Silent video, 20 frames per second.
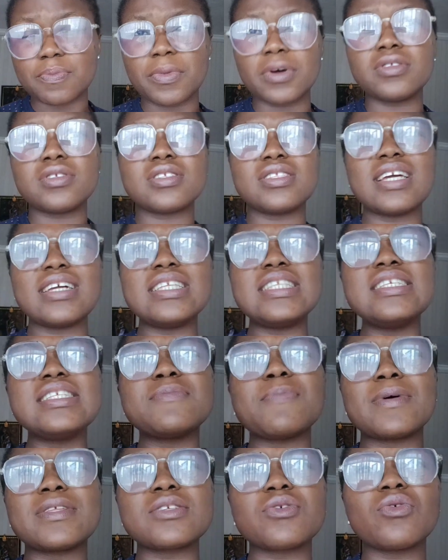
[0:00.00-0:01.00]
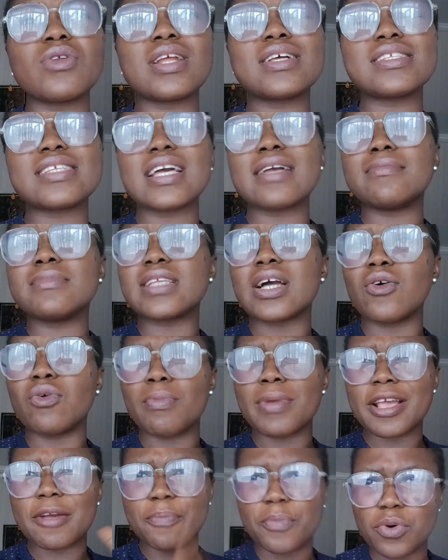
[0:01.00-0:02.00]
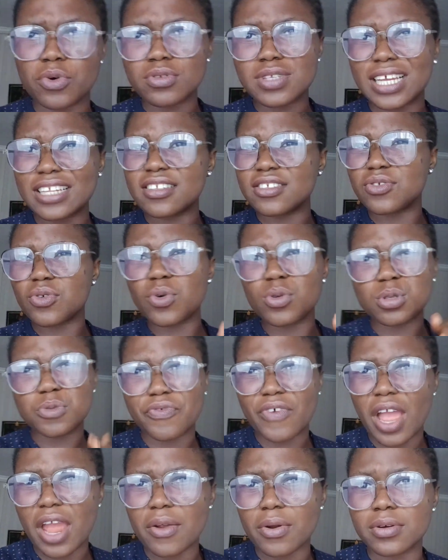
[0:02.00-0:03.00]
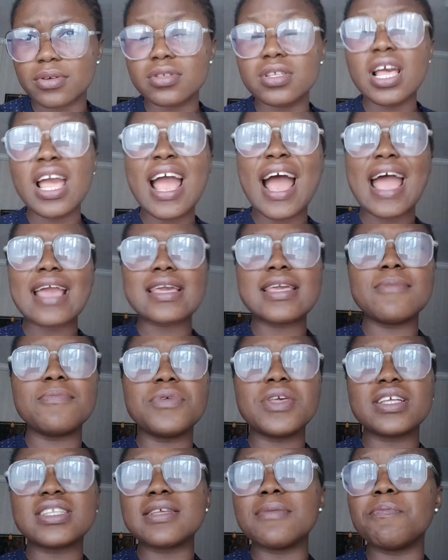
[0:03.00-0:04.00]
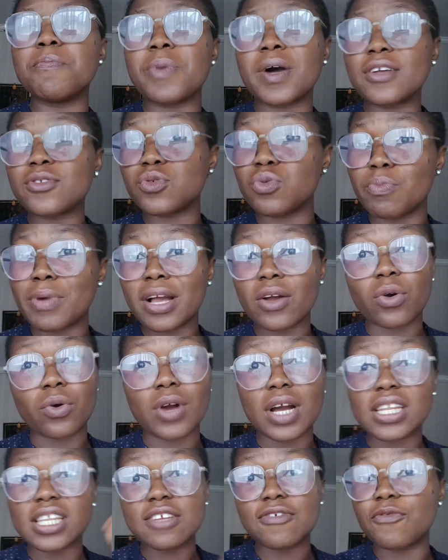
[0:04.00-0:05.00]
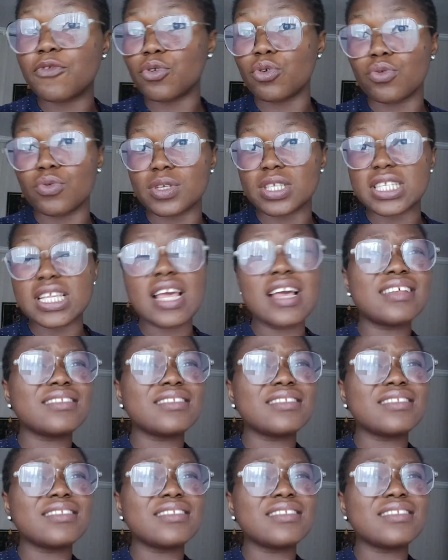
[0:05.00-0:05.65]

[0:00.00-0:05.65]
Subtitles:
But there's this particular times I will make posts and it goes viral. I keep getting back-to-back organic followers.